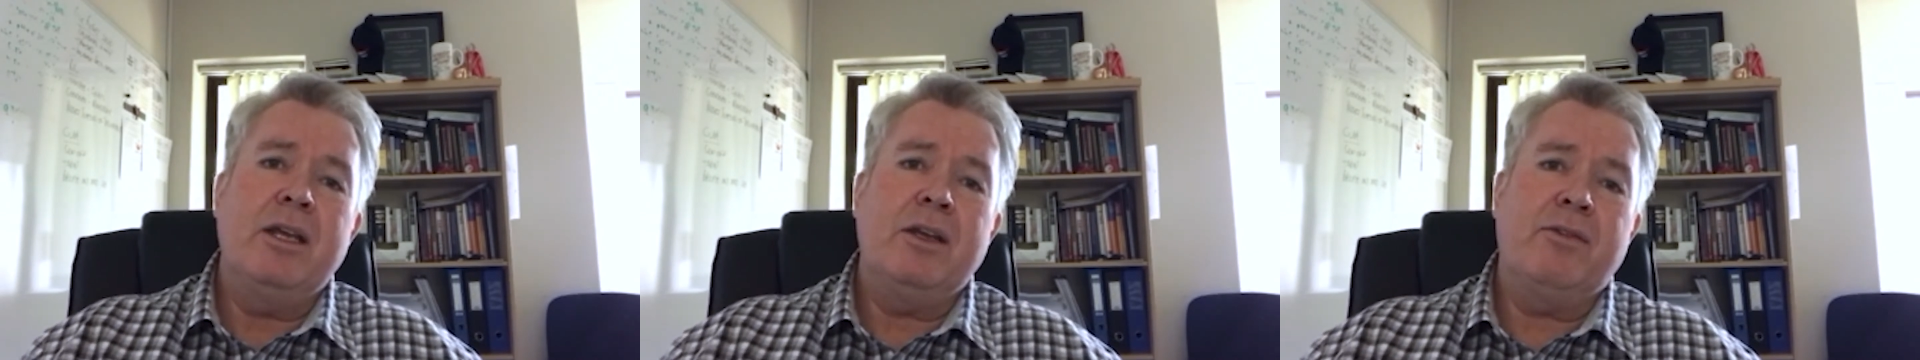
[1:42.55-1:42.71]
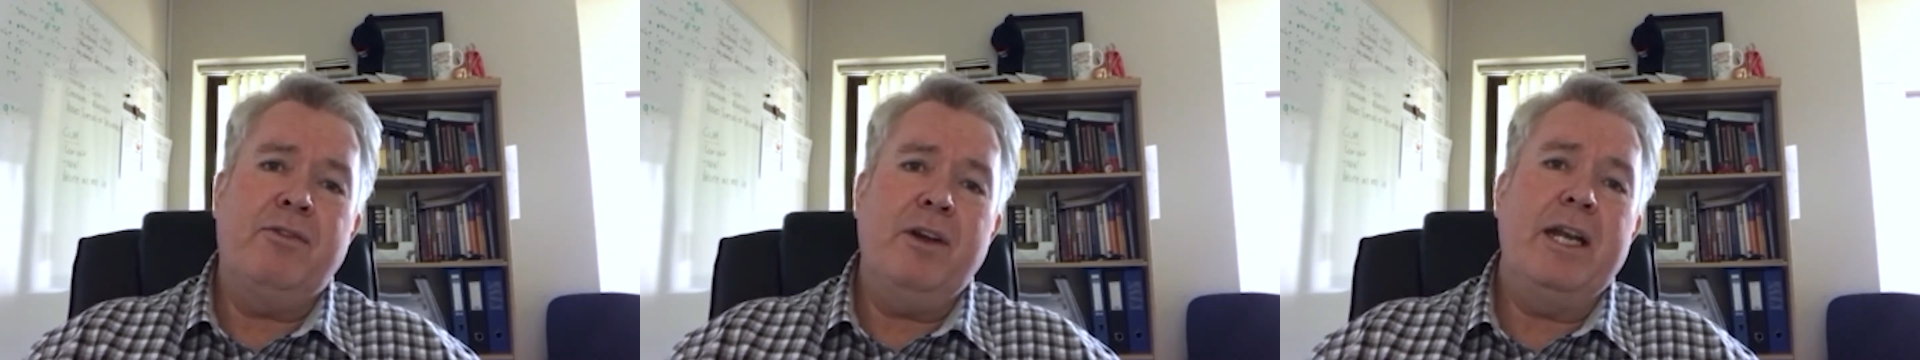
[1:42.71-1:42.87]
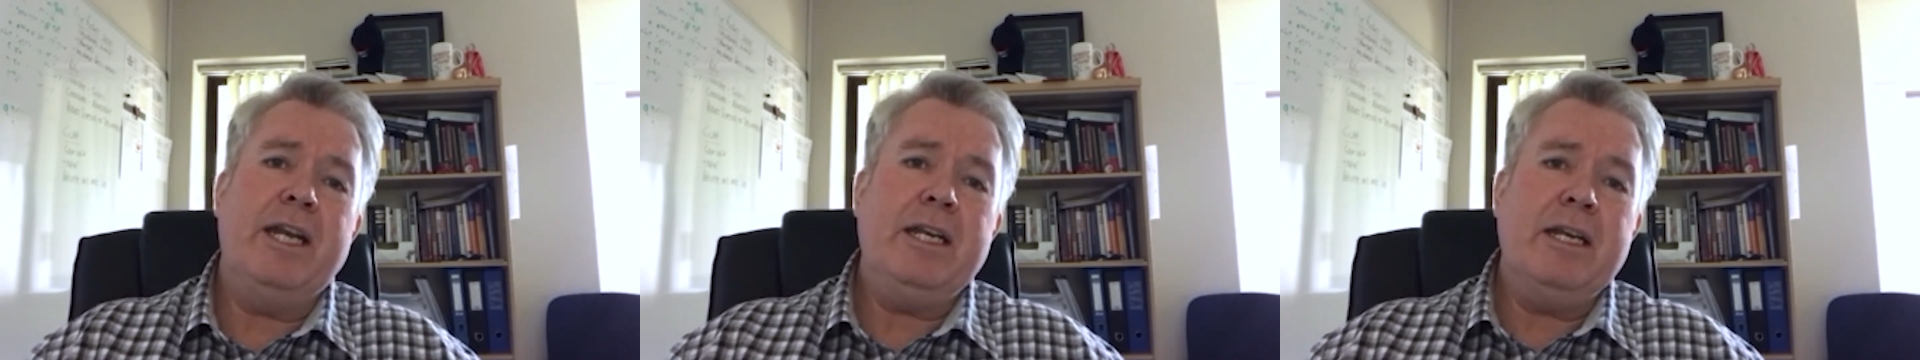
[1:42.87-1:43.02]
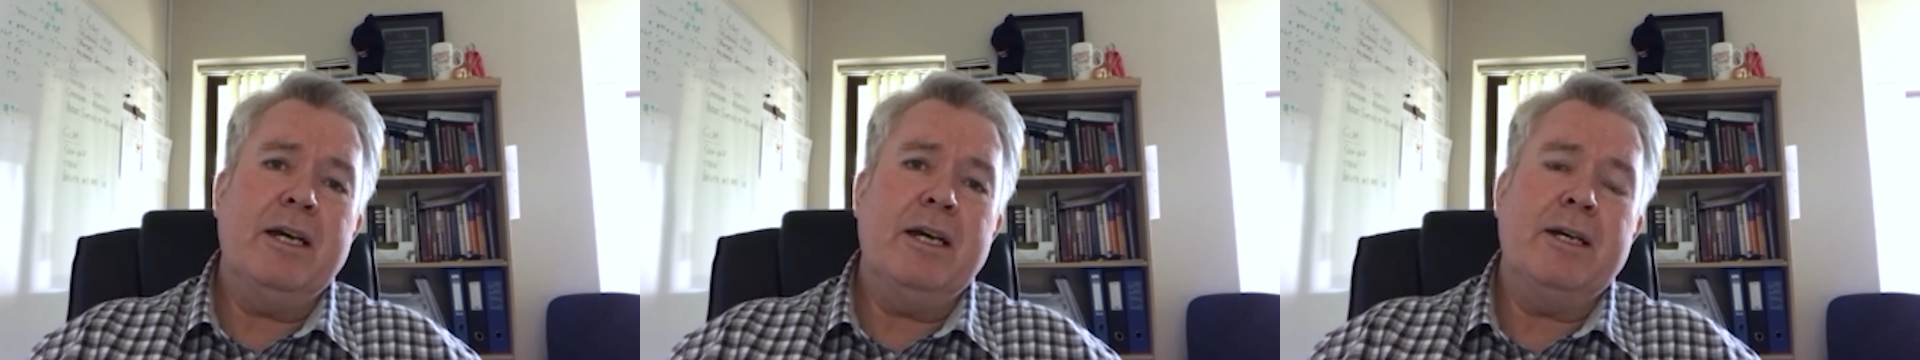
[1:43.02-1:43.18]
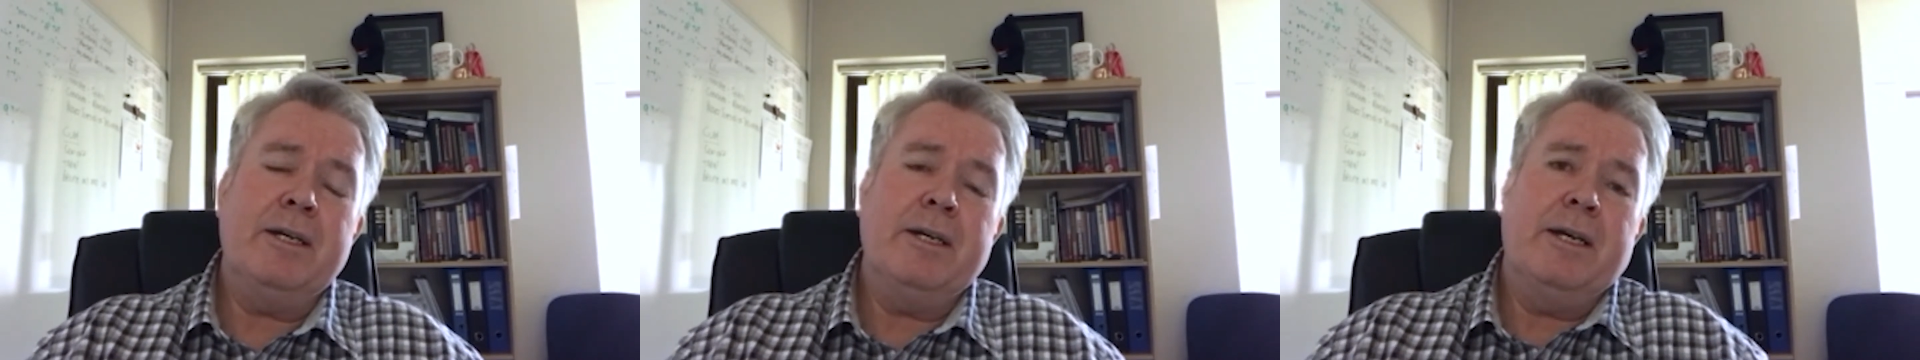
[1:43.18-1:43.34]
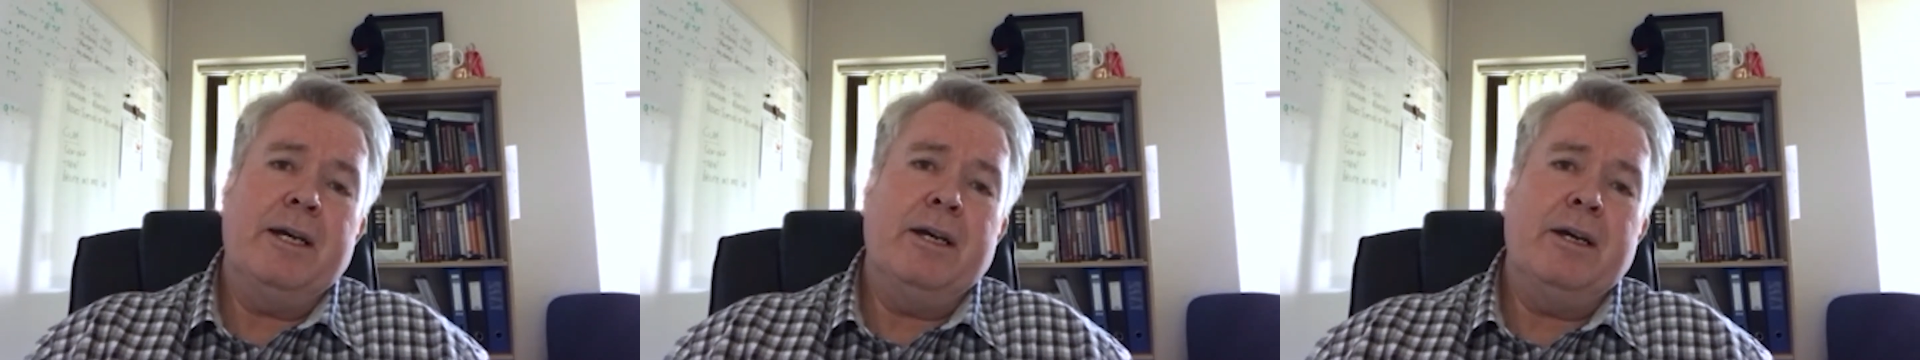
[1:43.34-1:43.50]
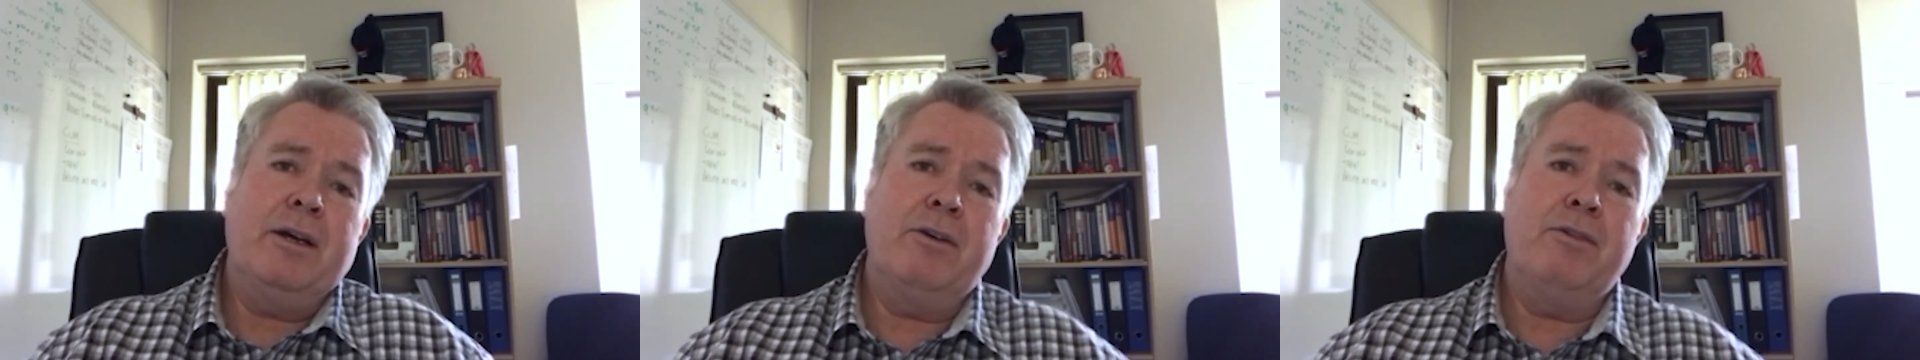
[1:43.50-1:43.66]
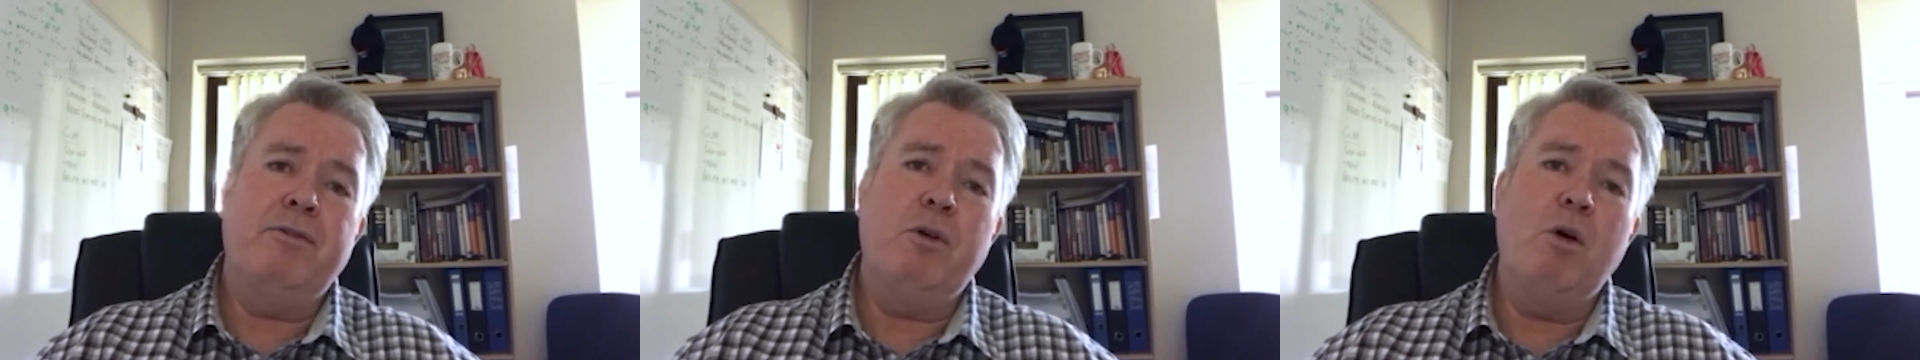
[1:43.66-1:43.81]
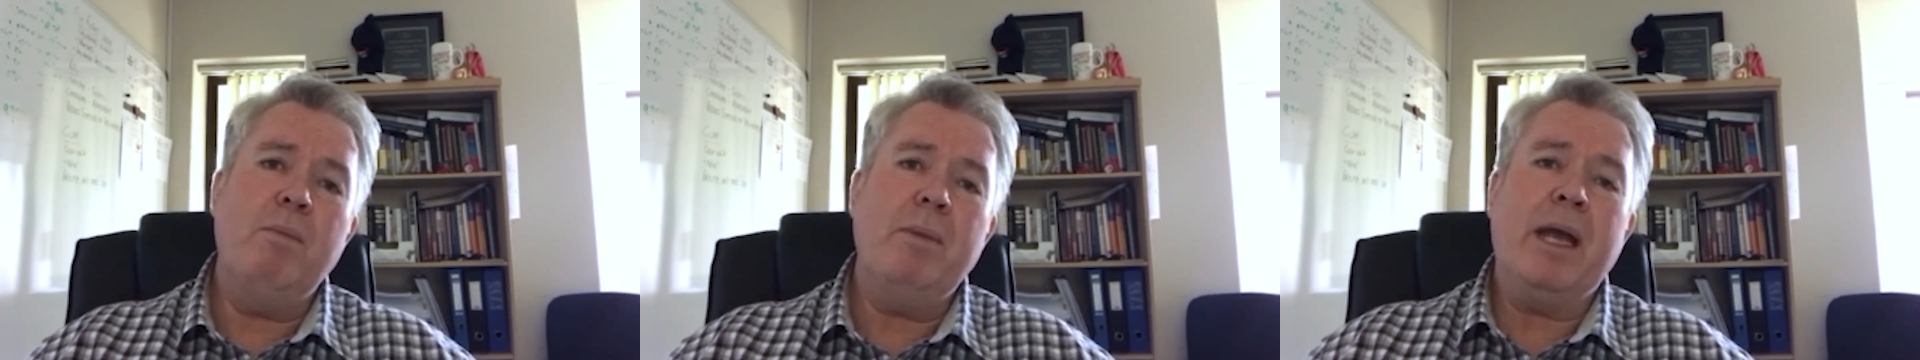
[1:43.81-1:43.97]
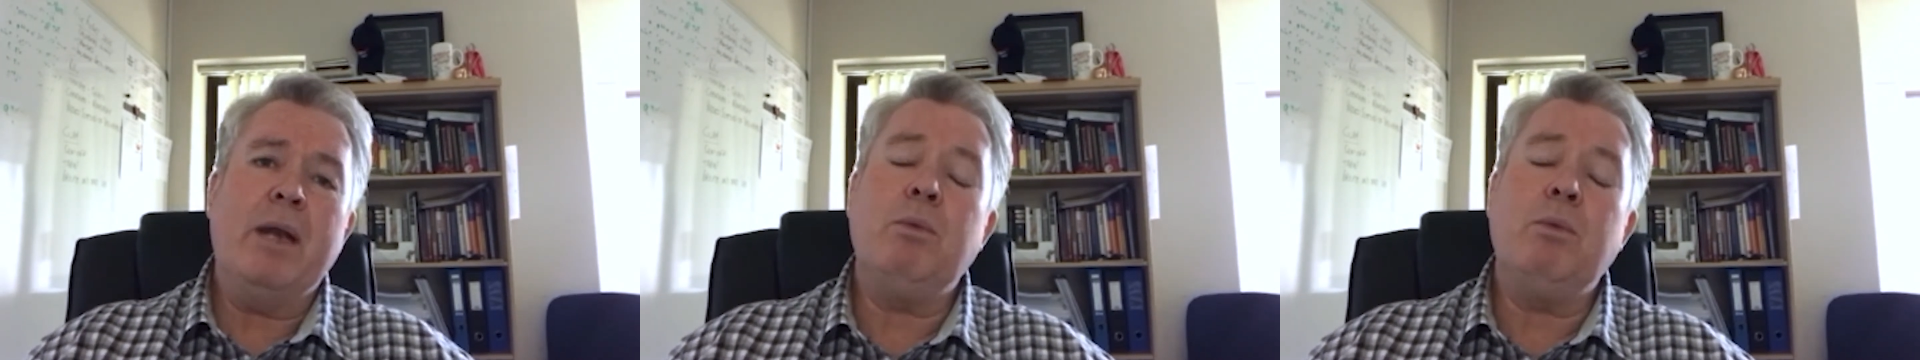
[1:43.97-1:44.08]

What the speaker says: fill in a form,